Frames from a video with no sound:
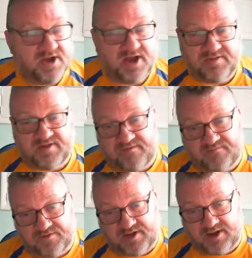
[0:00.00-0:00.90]
and
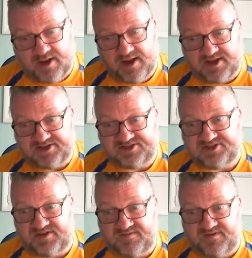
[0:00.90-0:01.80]
therefore they're likely to
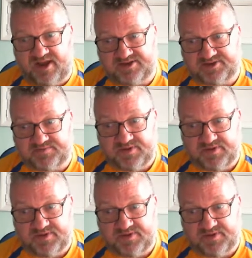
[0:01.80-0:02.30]
deviate.